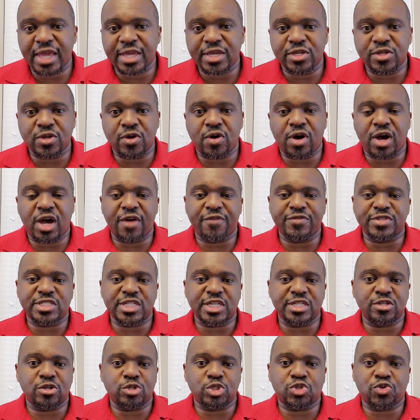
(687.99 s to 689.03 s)
You know,
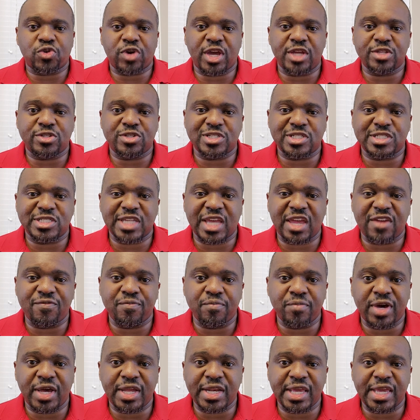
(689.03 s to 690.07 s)
obviously they're trying to save
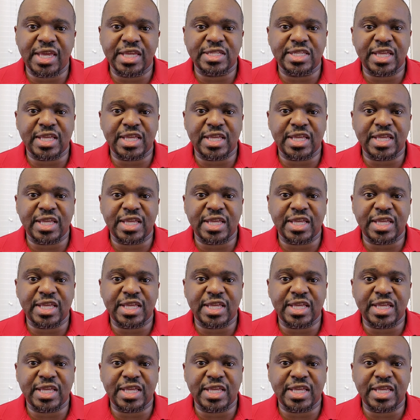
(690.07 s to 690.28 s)
money.